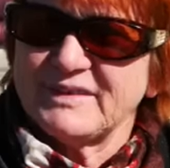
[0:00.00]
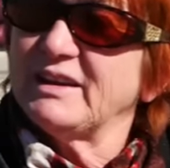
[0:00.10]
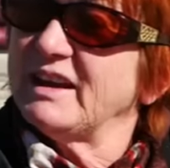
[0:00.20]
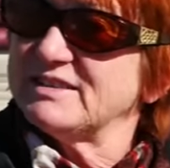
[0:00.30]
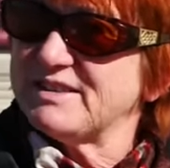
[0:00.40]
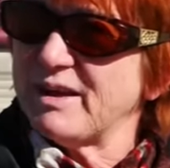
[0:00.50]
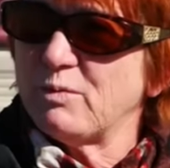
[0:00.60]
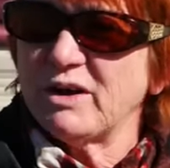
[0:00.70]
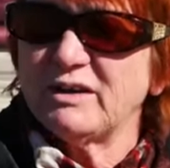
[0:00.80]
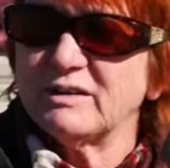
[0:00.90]
Yes, they
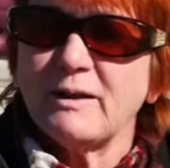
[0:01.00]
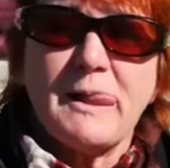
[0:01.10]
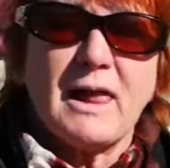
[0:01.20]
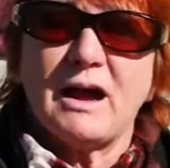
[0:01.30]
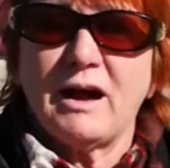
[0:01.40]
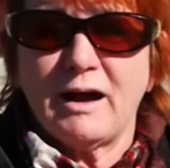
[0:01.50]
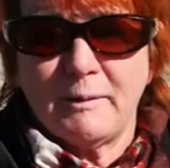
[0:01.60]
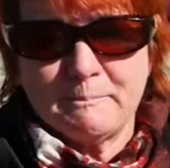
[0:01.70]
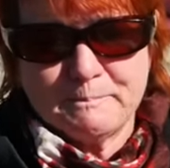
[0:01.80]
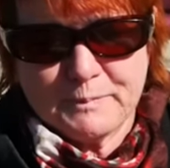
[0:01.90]
will.
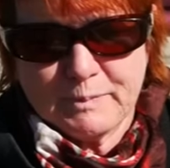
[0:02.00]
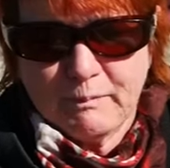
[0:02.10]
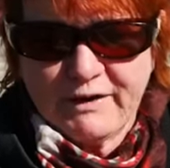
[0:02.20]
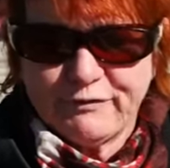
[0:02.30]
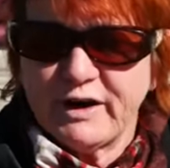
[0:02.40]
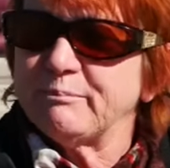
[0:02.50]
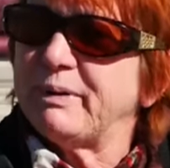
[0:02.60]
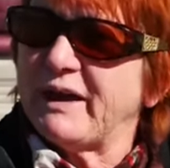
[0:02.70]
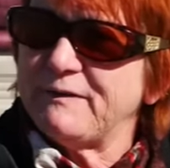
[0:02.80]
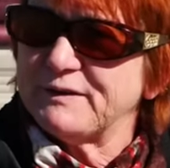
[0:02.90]
My friend
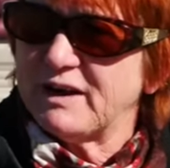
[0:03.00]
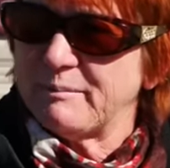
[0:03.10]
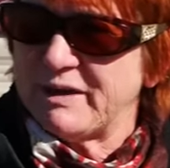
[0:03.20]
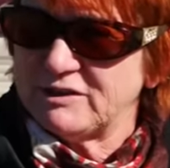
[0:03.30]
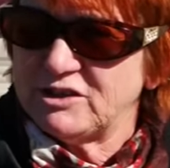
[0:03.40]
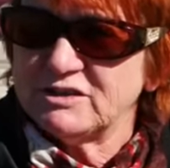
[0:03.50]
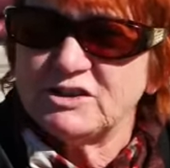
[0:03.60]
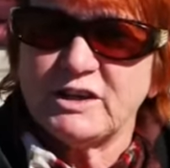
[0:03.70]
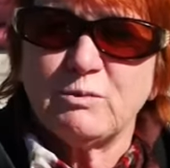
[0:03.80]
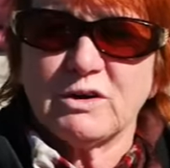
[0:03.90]
Beth that I mentioned,
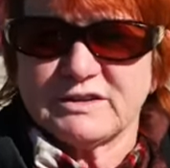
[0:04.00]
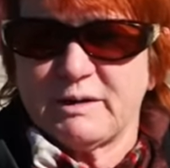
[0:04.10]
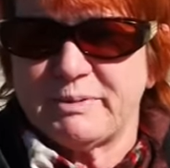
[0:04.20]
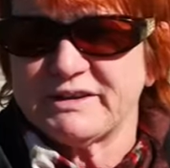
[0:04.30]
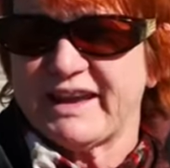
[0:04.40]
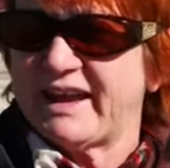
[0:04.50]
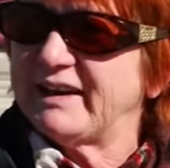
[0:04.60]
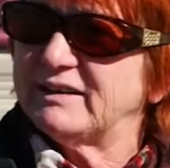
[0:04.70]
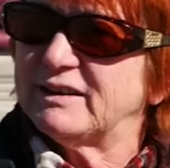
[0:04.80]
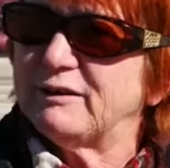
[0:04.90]
she worked up in
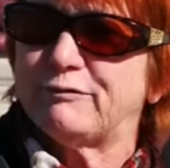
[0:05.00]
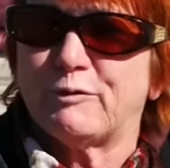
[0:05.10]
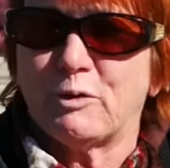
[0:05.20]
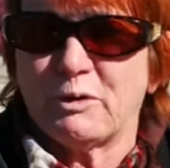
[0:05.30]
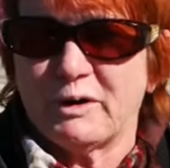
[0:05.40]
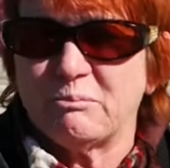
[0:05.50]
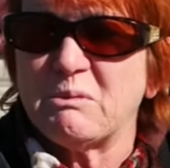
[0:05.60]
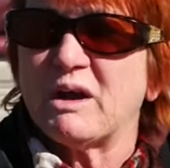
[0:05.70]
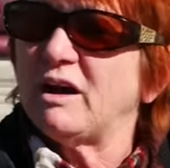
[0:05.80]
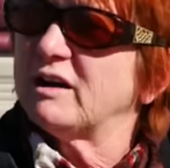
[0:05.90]
Canada for
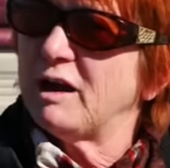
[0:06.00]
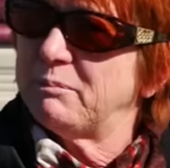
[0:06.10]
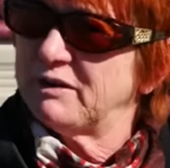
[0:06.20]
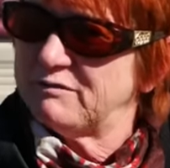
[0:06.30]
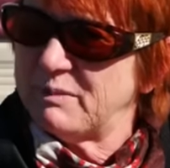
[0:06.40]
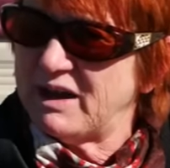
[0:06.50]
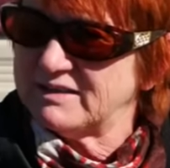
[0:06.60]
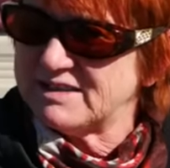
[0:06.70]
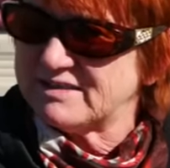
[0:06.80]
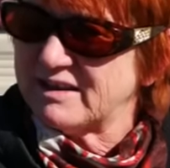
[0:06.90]
a couple of
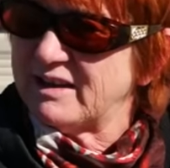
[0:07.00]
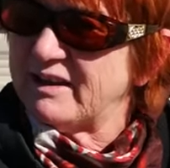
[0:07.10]
months